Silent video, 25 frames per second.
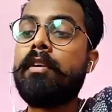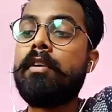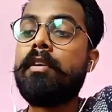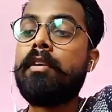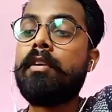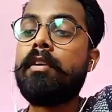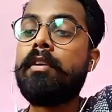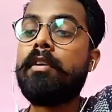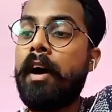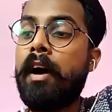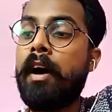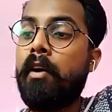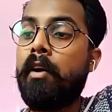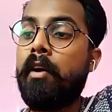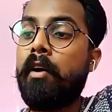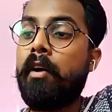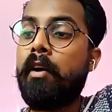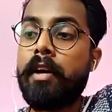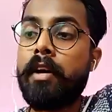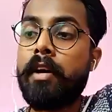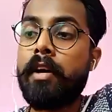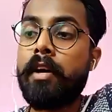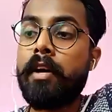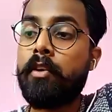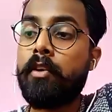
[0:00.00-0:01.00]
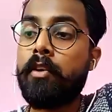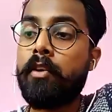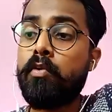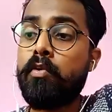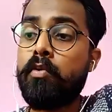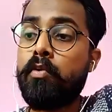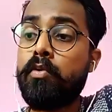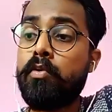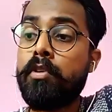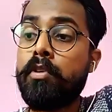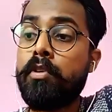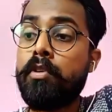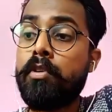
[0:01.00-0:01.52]
or that you
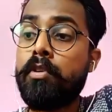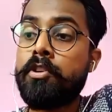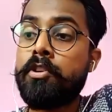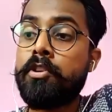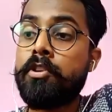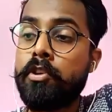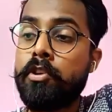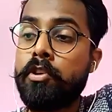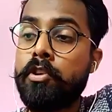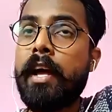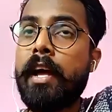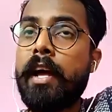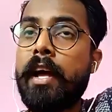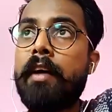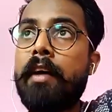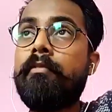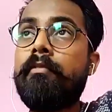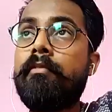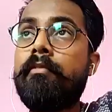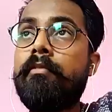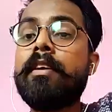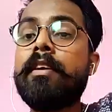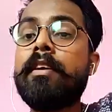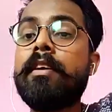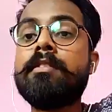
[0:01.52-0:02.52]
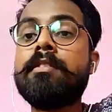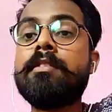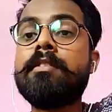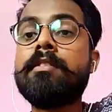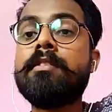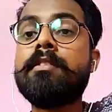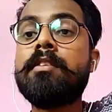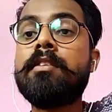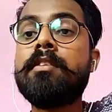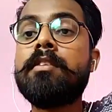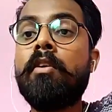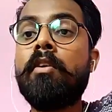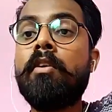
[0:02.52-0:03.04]
should have is your
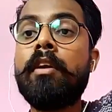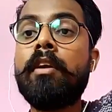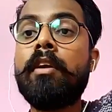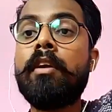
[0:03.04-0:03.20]
team.